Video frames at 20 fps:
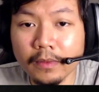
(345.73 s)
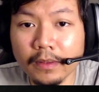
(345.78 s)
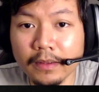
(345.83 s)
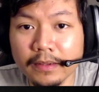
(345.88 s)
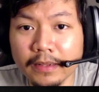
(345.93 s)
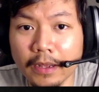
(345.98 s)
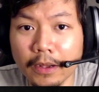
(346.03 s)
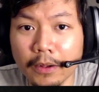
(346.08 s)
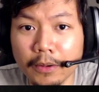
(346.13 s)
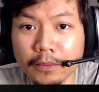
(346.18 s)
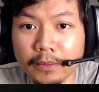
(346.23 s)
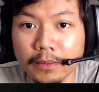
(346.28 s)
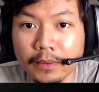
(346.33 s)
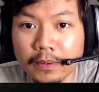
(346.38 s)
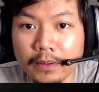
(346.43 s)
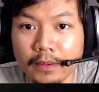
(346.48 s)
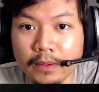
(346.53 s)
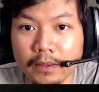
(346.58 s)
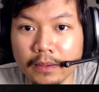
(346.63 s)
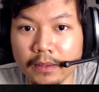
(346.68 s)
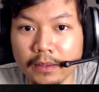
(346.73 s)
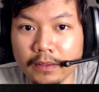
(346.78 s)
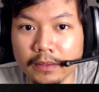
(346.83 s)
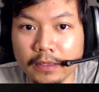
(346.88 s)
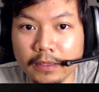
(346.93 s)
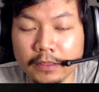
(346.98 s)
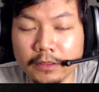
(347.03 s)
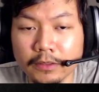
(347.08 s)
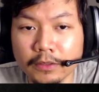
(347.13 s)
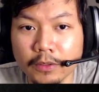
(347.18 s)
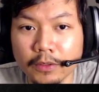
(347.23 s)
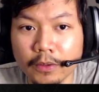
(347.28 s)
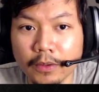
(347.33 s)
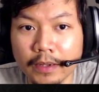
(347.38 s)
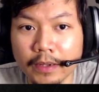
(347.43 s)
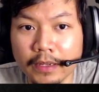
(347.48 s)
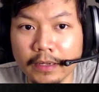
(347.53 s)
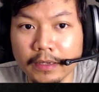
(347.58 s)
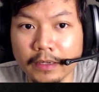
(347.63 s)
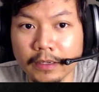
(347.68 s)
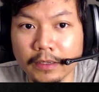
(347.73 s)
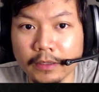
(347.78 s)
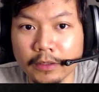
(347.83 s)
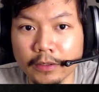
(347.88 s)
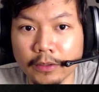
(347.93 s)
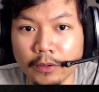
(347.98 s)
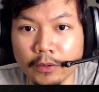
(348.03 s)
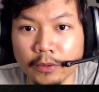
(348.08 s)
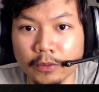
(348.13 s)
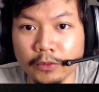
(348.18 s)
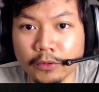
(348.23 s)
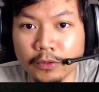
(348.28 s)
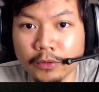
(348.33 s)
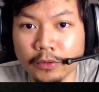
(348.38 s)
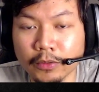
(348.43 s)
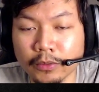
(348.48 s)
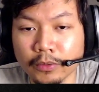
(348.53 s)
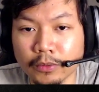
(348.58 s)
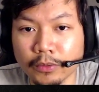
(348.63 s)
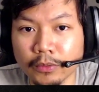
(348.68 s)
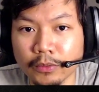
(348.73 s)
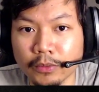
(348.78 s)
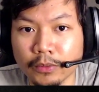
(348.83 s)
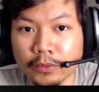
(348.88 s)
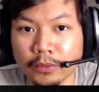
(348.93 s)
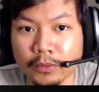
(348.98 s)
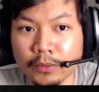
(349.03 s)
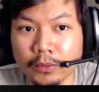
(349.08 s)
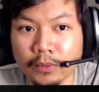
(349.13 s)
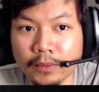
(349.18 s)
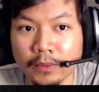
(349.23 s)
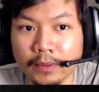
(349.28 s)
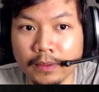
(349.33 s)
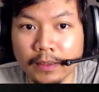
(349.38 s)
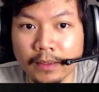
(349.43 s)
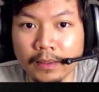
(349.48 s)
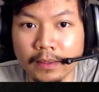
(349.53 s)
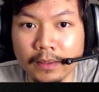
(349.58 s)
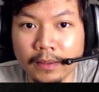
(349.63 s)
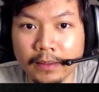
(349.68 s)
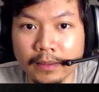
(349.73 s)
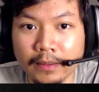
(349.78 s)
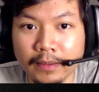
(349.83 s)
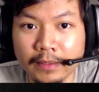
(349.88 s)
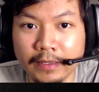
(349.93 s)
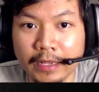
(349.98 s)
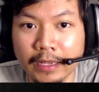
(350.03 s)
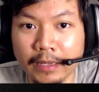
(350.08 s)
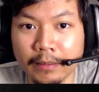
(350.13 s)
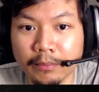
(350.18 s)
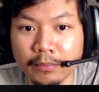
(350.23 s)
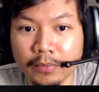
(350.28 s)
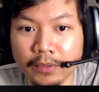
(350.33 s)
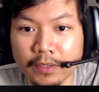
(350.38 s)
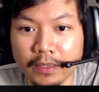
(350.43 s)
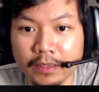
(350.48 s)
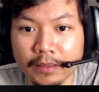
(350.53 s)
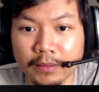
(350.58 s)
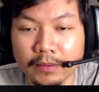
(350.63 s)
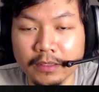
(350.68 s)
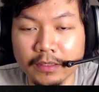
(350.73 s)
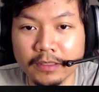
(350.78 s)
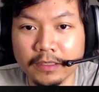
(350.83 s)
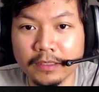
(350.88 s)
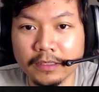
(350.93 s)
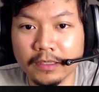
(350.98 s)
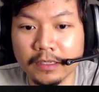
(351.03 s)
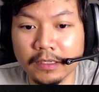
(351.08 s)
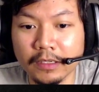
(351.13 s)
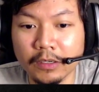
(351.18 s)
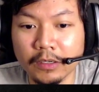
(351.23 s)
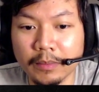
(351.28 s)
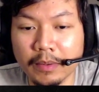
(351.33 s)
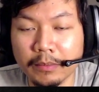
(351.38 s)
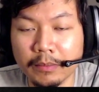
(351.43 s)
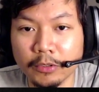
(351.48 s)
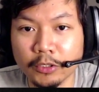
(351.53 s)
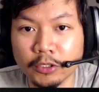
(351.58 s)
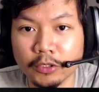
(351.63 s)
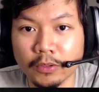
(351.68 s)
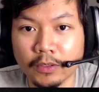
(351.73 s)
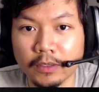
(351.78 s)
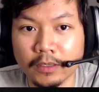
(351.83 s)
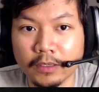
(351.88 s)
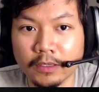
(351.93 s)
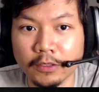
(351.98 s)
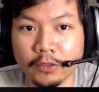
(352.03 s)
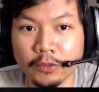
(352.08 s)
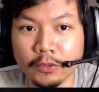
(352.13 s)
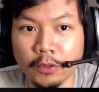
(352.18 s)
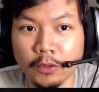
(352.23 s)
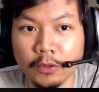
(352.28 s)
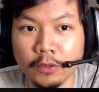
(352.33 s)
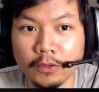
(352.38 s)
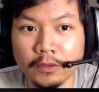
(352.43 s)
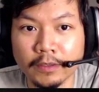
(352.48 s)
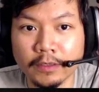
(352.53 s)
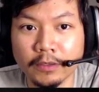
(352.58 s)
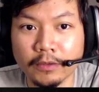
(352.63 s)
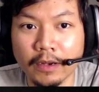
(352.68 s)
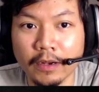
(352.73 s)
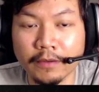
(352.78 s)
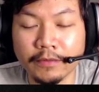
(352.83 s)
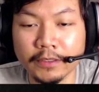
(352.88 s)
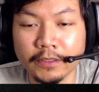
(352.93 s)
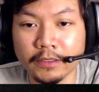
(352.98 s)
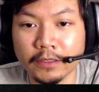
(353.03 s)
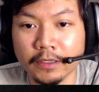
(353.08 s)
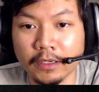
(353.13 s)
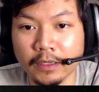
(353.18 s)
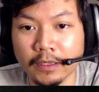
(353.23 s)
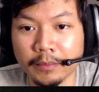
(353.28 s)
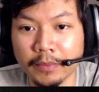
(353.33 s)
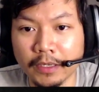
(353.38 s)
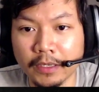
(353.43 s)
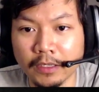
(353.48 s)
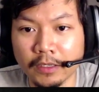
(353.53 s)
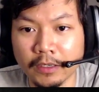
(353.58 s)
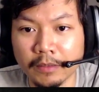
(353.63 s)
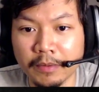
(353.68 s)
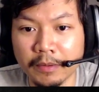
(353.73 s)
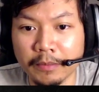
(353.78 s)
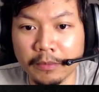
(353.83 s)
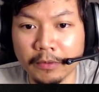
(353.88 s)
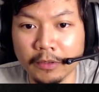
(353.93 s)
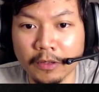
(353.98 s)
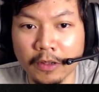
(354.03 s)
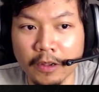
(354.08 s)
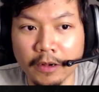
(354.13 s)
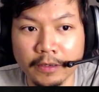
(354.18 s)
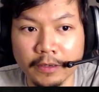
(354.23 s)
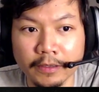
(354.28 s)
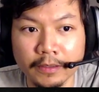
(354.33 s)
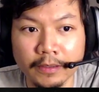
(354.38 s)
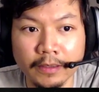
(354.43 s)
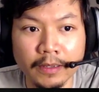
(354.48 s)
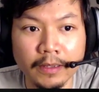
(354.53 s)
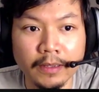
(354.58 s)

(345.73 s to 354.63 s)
Now, let's go ahead and go to gameplay because this is a little bit more shorter. Controls and graphics are going to be a little bit more longer.